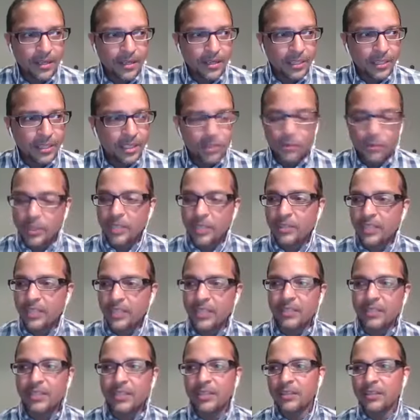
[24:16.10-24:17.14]

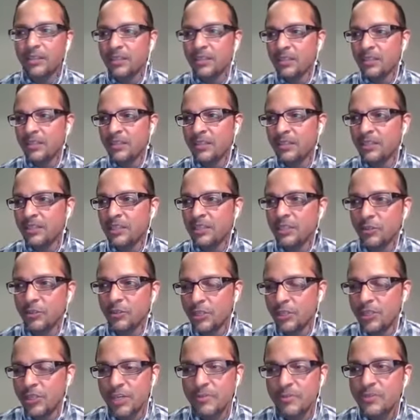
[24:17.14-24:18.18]

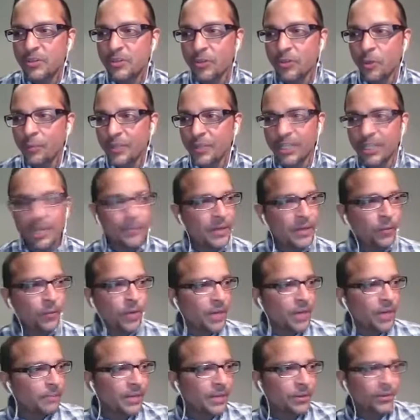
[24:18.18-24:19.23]
gyms are opening up. I
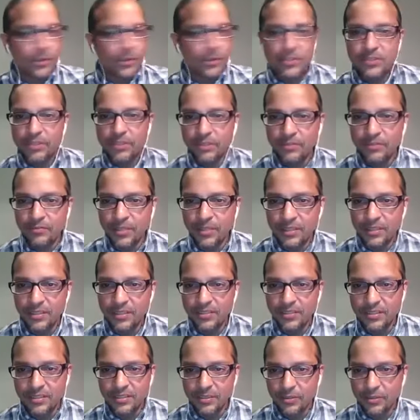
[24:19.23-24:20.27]
walk by Orange Theory
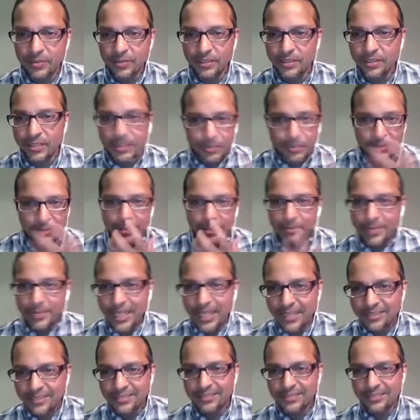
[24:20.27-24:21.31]
Fitness and they're all in there with their
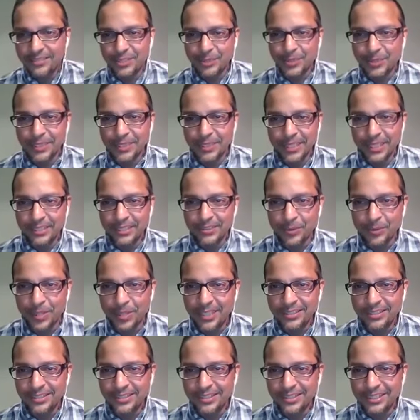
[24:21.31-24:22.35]
masks doing like
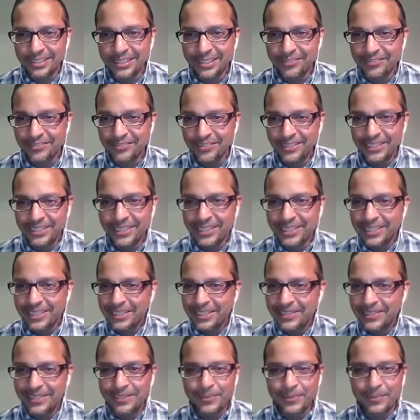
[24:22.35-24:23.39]
squats and stuff. Yeah.
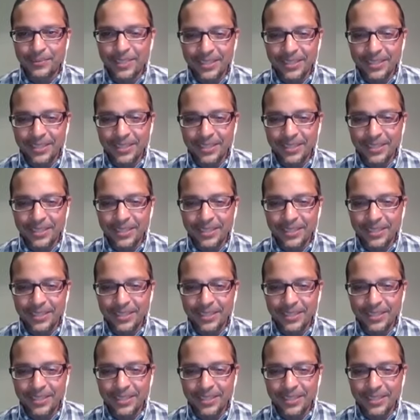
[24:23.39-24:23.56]
Like, wow.